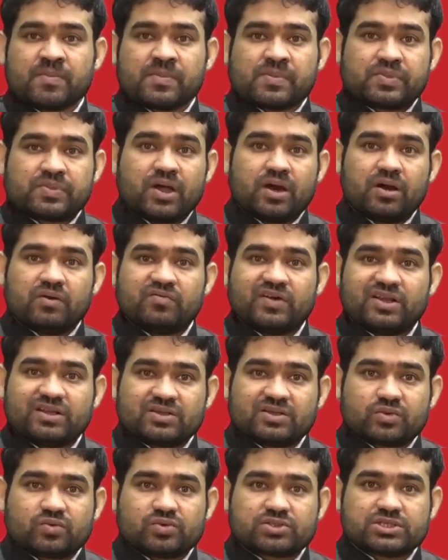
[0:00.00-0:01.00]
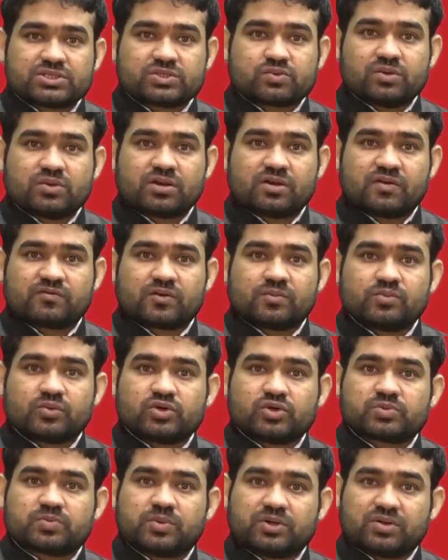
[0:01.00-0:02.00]
Now, when the questions will come from
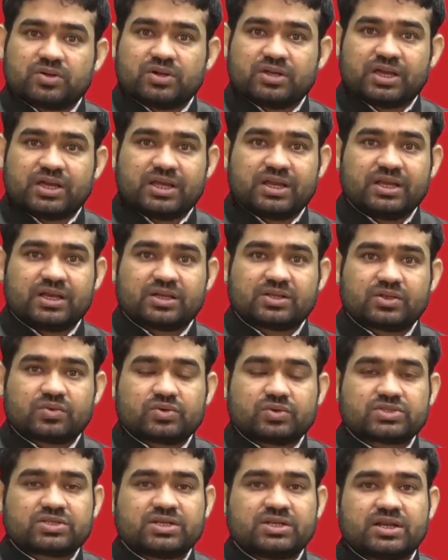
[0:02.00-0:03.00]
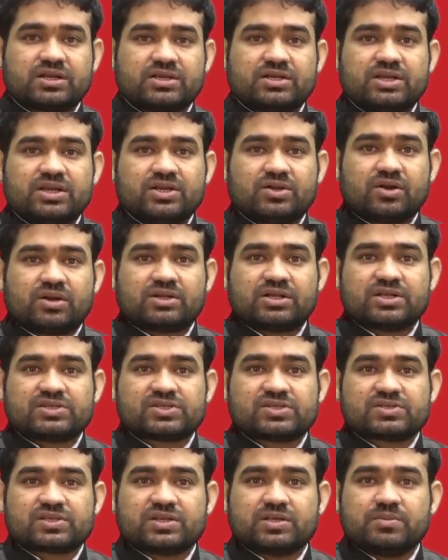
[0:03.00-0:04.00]
those particular area, the question need not
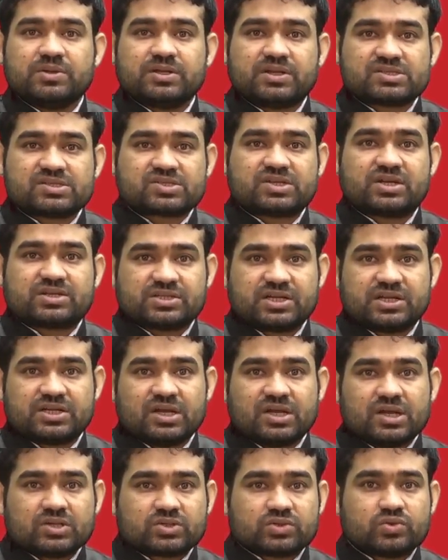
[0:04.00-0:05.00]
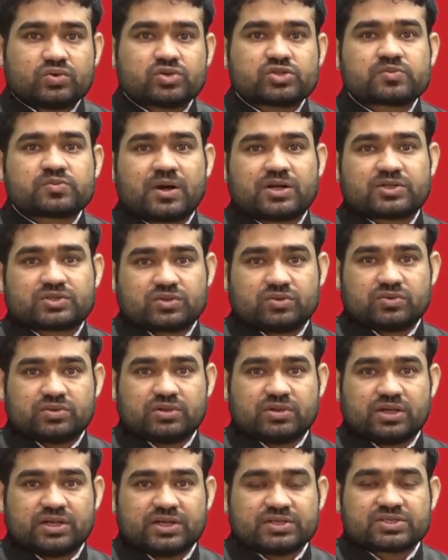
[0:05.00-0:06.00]
necessarily be restricted to those parts
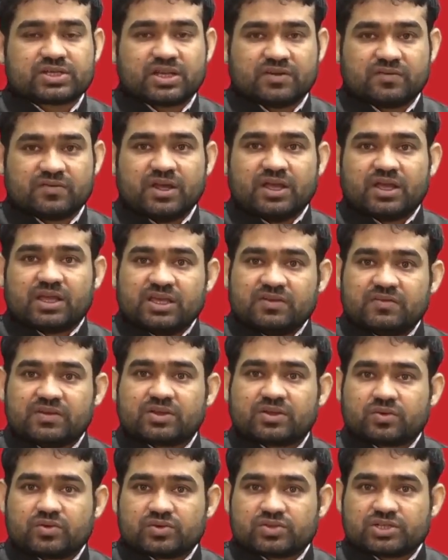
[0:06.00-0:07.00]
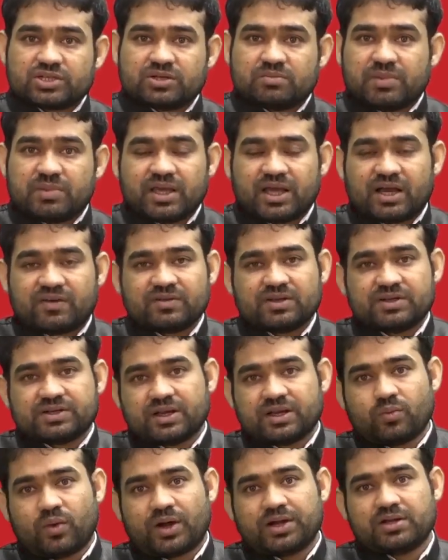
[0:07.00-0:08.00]
uh, itself. Even the question may have a
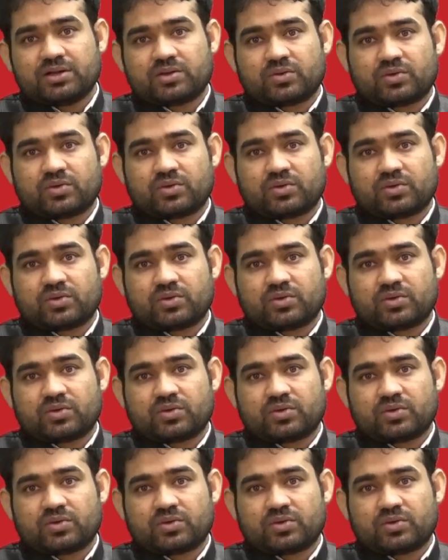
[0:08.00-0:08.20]
little wider